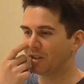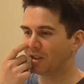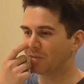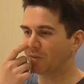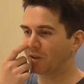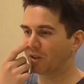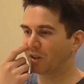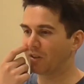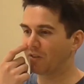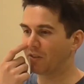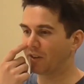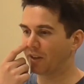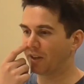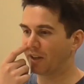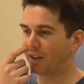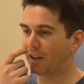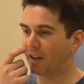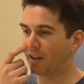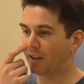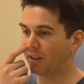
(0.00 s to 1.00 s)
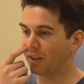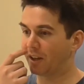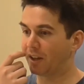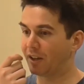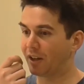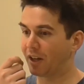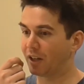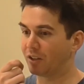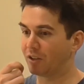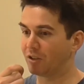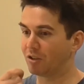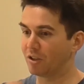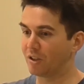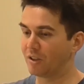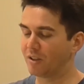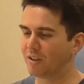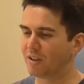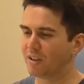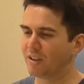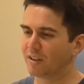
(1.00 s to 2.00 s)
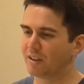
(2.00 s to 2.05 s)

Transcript: this by giving an analogy.